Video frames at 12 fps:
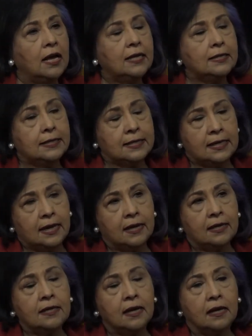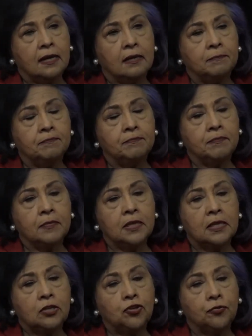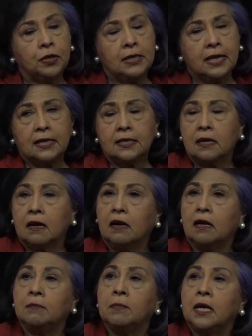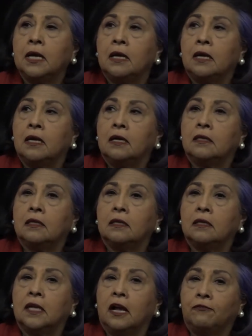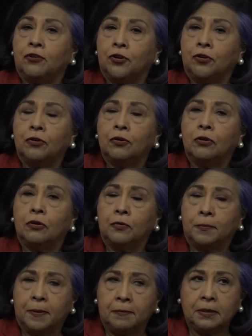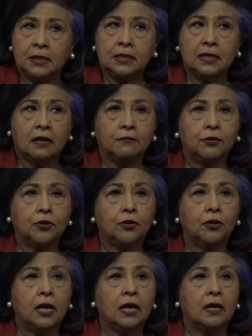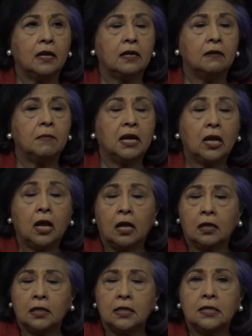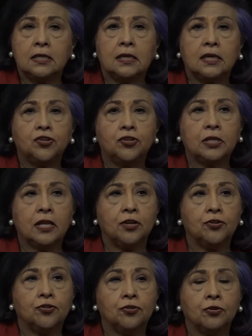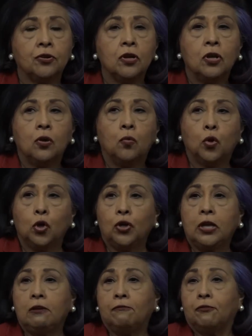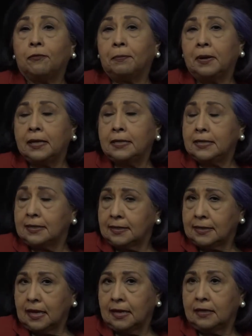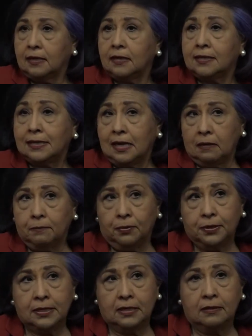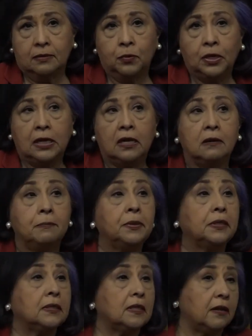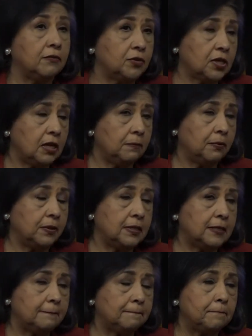Instead, um, during that time, the governor, the Republican governor, and my colleagues in the legislature were looking for a place to site a state prison. We needed to build another state prison.